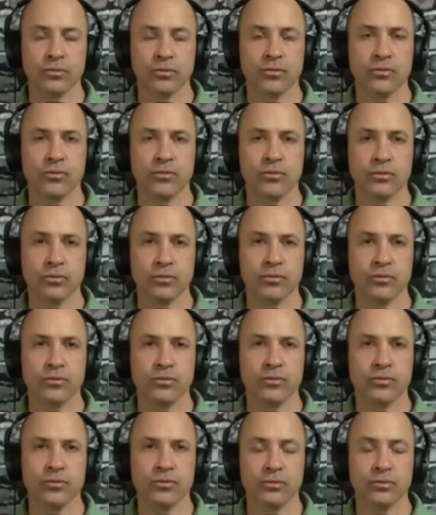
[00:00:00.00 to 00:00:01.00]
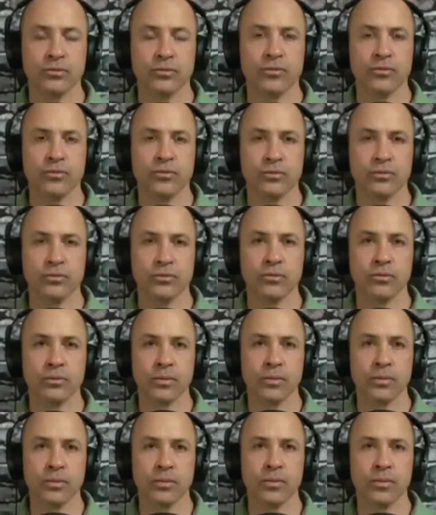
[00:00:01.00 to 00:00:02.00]

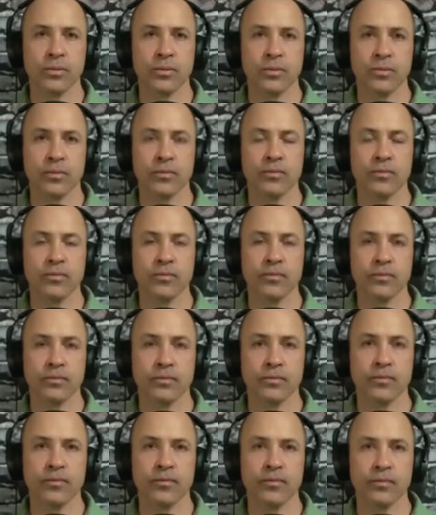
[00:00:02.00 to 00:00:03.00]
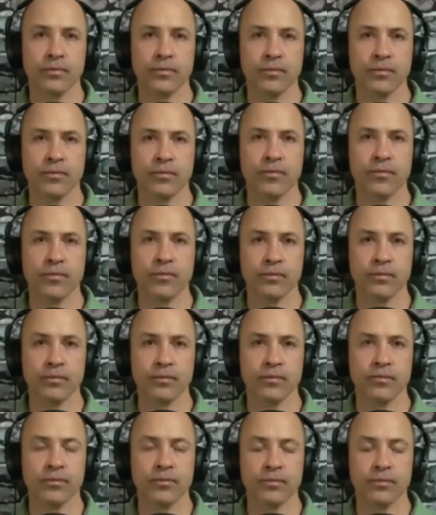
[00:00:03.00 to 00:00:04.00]

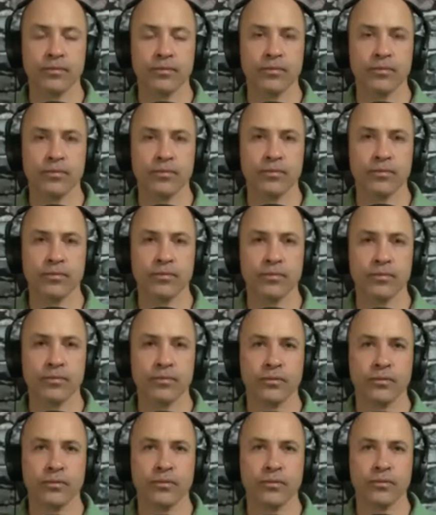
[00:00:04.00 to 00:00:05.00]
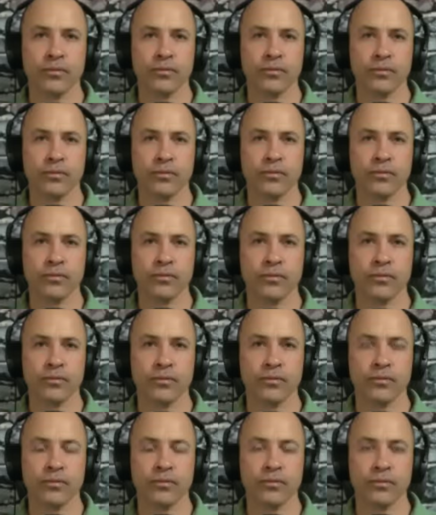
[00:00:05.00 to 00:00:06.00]

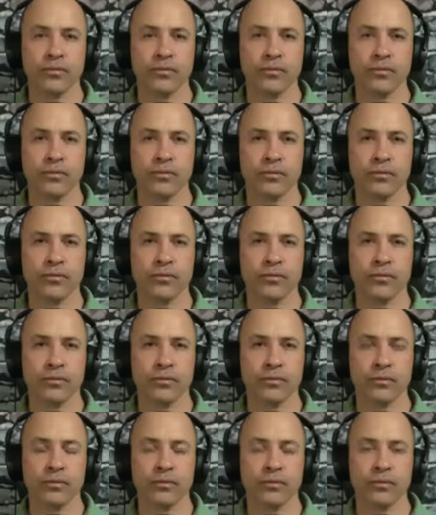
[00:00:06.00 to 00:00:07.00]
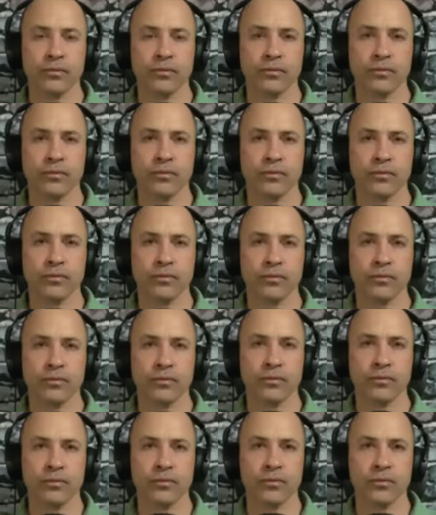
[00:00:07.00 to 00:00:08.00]
(not speaking)